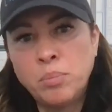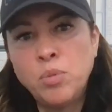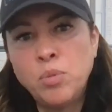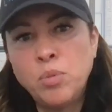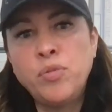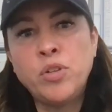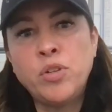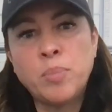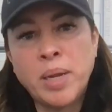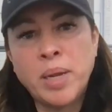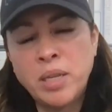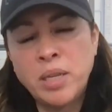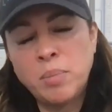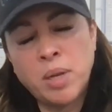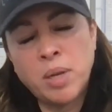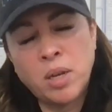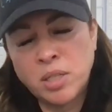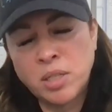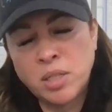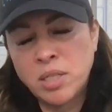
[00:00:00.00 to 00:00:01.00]
move you to my
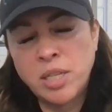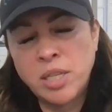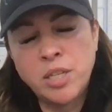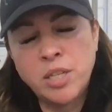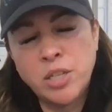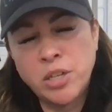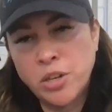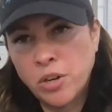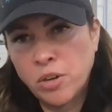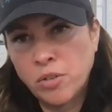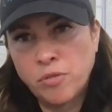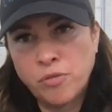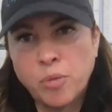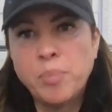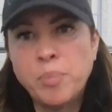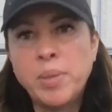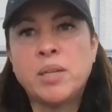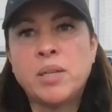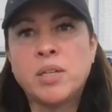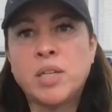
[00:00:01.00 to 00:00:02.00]
email because it's easier for
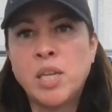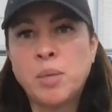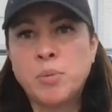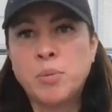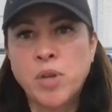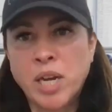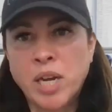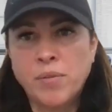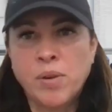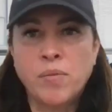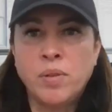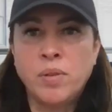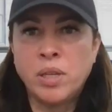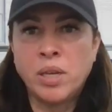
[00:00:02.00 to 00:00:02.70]
me to keep track of everything.